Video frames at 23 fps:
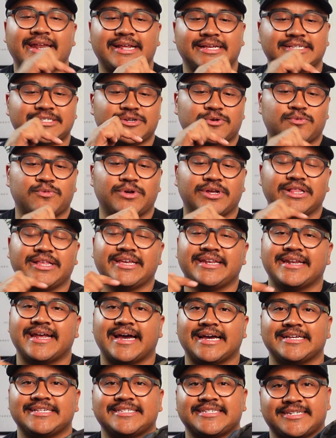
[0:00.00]
is a really
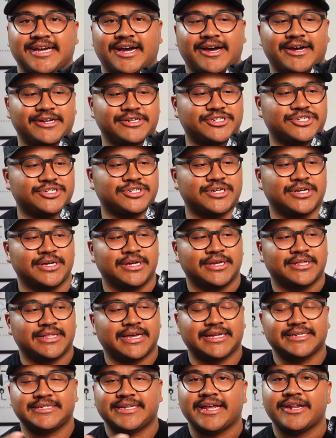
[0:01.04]
nice touch
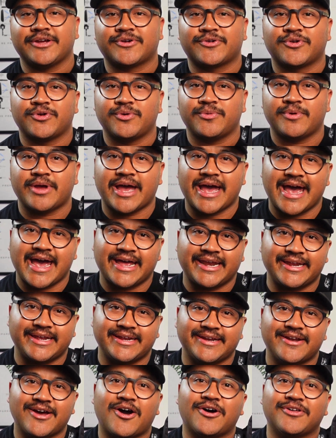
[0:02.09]
that Data Crew
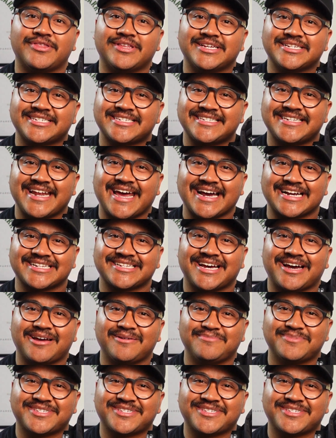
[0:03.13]
added on this Snacktime